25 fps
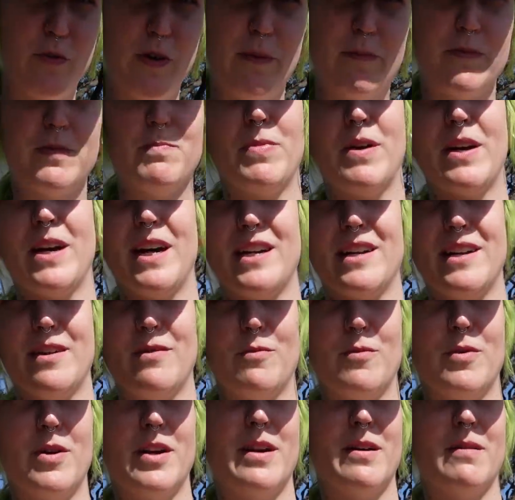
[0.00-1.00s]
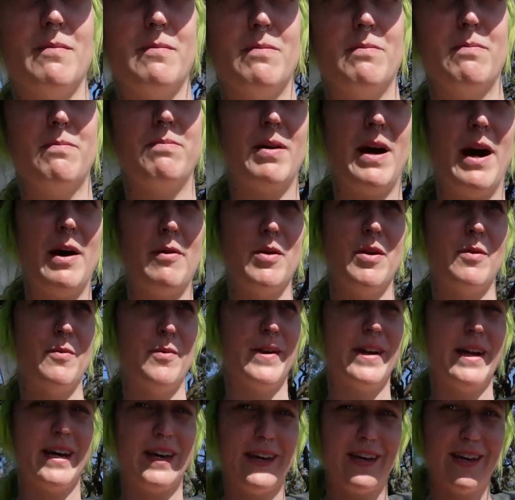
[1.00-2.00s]
Whip, but I didn't want to buy one
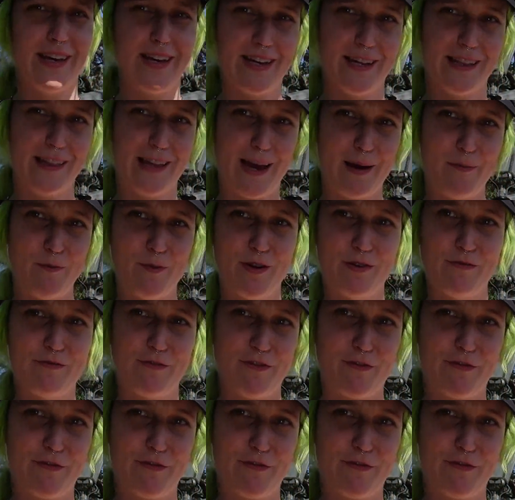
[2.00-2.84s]
when I can get a lime one for